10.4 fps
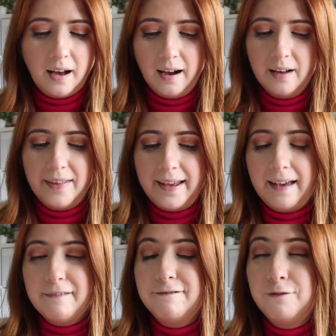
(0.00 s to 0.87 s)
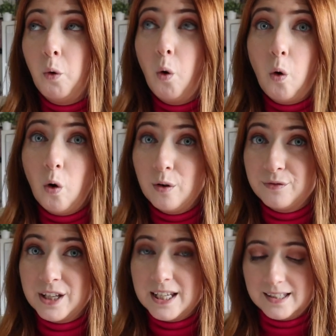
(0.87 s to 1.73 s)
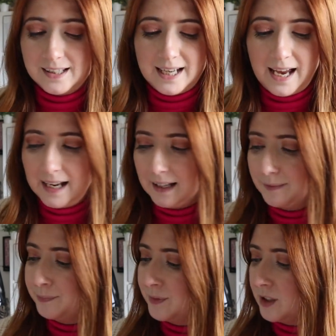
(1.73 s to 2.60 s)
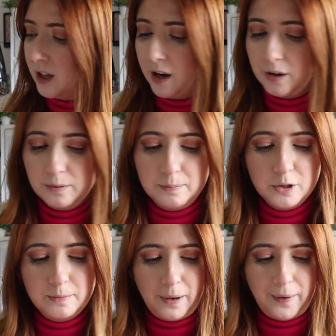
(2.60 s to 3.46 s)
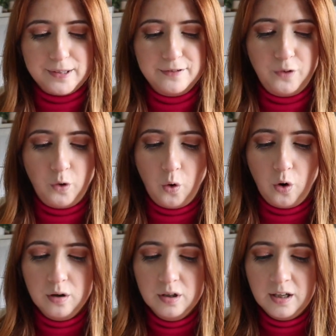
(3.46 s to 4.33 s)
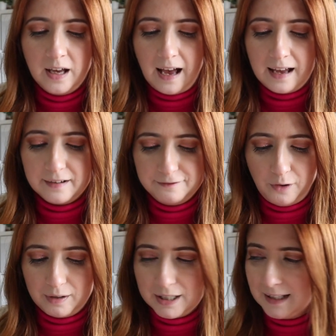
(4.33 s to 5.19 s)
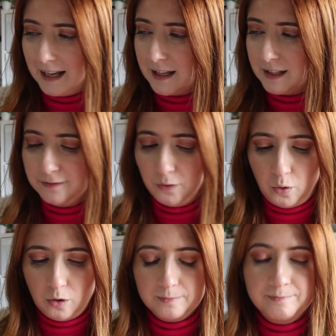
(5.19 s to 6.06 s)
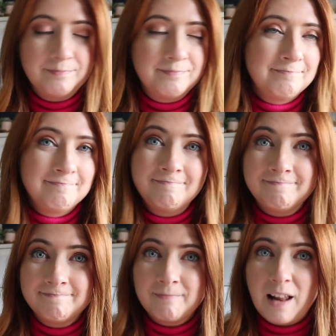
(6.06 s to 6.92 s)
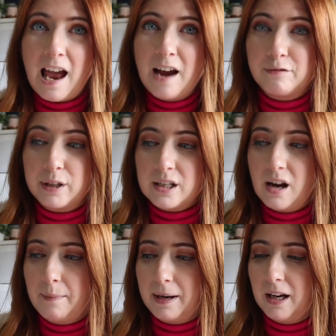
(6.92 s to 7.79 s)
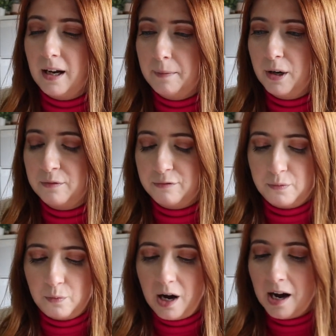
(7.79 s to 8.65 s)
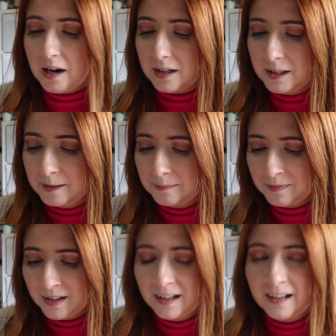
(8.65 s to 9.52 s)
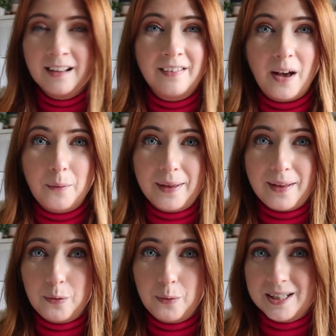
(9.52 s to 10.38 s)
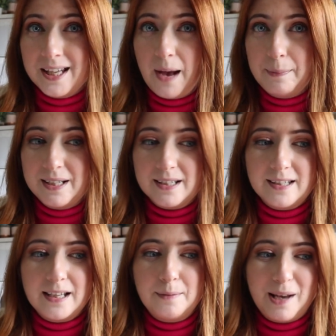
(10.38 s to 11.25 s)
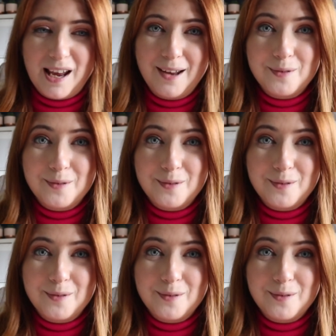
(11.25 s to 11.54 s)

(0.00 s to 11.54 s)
They get 4 of these a day. So Bluebell gets 4 and Forest gets 4 every time I come home from work. That way they're always happy to see me.